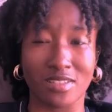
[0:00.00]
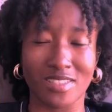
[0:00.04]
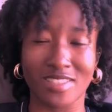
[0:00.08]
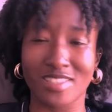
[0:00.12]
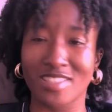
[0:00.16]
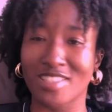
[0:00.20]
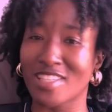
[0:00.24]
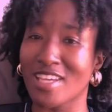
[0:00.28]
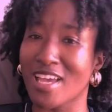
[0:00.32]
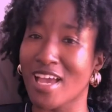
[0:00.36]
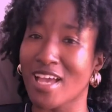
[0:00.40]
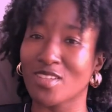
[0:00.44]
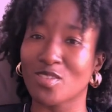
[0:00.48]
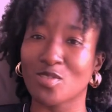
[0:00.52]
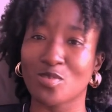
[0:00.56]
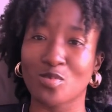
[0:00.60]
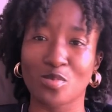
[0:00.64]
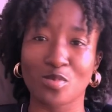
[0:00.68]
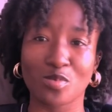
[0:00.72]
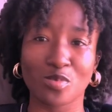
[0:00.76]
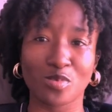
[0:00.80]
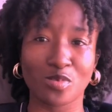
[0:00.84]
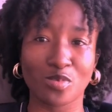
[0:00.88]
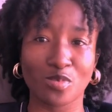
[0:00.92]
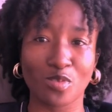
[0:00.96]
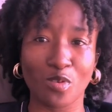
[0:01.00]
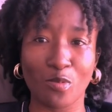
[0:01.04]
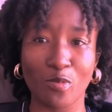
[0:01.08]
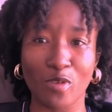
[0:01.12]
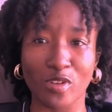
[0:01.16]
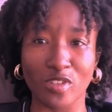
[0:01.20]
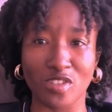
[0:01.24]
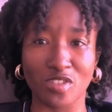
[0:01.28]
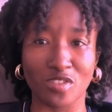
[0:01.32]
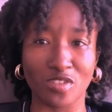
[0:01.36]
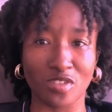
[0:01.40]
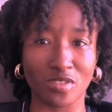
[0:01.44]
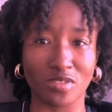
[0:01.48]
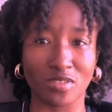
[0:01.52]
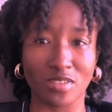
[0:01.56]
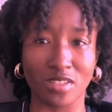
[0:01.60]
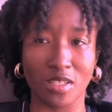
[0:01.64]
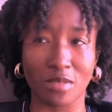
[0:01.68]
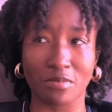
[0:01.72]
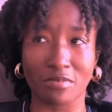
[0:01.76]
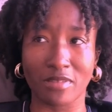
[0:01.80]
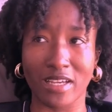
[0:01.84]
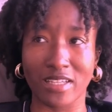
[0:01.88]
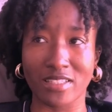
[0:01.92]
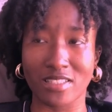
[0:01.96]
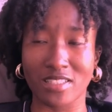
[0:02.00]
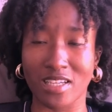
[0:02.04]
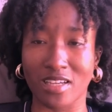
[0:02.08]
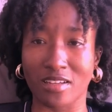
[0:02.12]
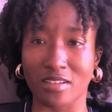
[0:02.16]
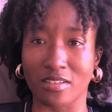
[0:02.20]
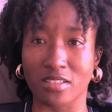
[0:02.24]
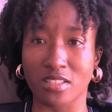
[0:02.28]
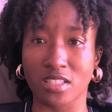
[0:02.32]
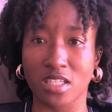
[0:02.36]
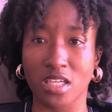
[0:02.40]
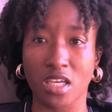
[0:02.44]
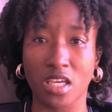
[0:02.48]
she had to do so much just to keep that child.